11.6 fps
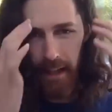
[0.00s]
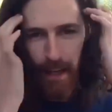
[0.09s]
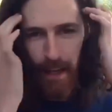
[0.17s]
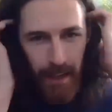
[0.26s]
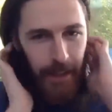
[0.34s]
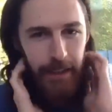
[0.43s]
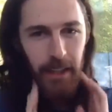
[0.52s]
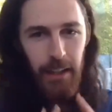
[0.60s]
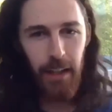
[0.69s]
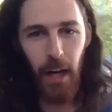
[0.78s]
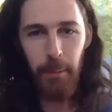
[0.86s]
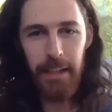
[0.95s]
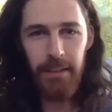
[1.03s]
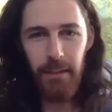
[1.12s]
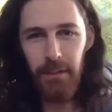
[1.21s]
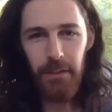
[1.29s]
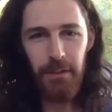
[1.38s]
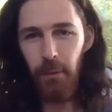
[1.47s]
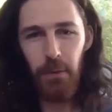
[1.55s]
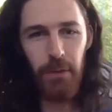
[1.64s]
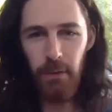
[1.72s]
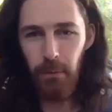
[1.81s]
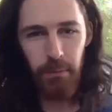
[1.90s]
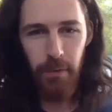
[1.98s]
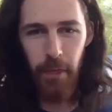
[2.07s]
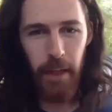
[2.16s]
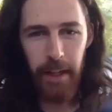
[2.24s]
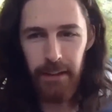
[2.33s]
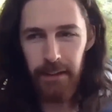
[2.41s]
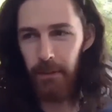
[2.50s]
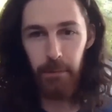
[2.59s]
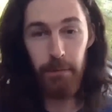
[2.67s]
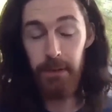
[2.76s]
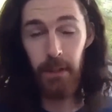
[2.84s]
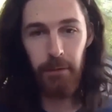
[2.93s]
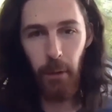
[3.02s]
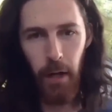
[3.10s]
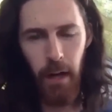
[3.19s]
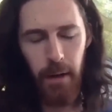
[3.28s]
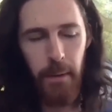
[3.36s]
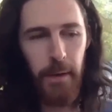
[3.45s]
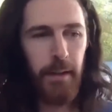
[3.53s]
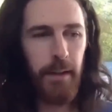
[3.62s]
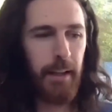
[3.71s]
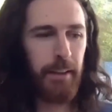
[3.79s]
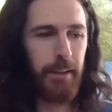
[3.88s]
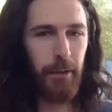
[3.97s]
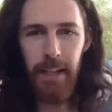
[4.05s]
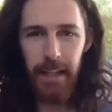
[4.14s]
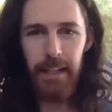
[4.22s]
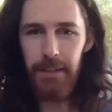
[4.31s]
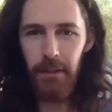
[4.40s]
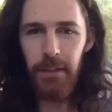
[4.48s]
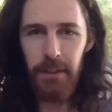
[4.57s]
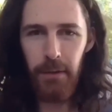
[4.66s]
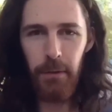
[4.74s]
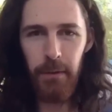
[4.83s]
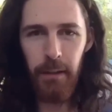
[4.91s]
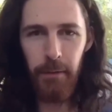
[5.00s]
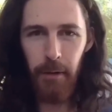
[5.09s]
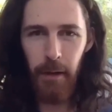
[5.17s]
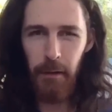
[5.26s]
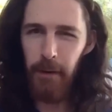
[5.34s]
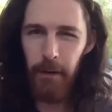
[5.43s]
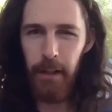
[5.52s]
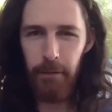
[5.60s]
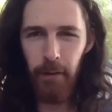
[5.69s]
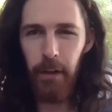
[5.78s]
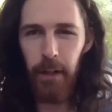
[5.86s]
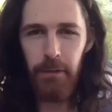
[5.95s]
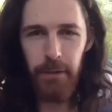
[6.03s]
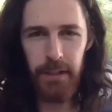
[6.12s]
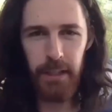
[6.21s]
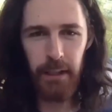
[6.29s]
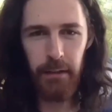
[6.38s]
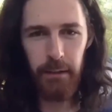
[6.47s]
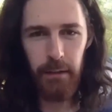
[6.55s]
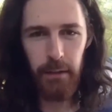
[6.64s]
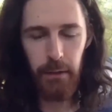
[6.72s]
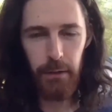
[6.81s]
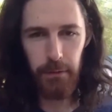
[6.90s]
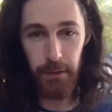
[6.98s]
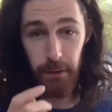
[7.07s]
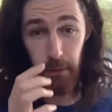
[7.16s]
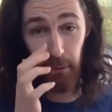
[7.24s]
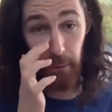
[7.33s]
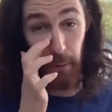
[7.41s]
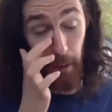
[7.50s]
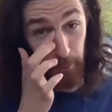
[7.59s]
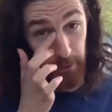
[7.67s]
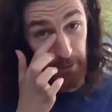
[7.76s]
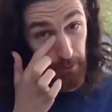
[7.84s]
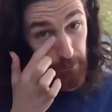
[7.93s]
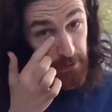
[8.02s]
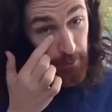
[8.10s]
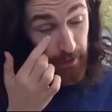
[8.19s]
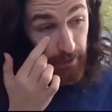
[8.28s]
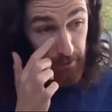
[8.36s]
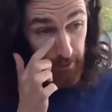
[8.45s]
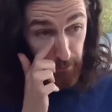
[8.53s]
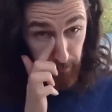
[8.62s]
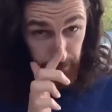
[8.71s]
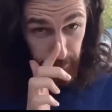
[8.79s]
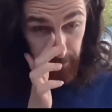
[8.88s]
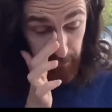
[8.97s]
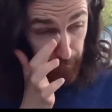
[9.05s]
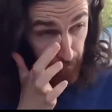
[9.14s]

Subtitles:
it kind of comments on just social things and stuff going on. There, it is also a very, very interesting, useful tool. I was speaking to just